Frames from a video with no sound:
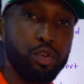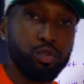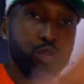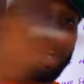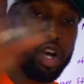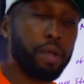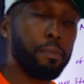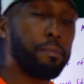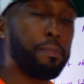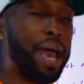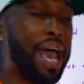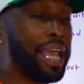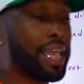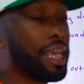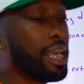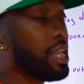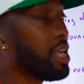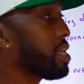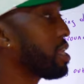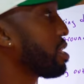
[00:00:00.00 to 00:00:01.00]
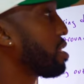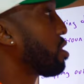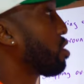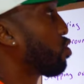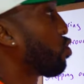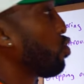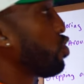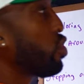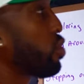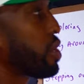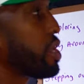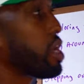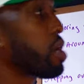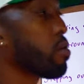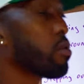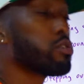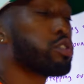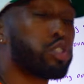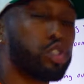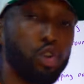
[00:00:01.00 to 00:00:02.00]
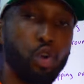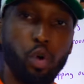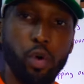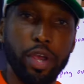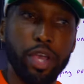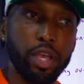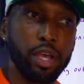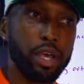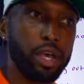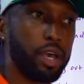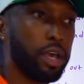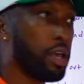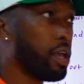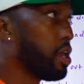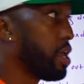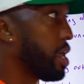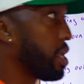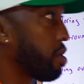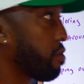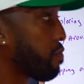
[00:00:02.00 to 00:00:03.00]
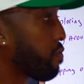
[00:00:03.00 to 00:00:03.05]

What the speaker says: you look back at it through your hero story in the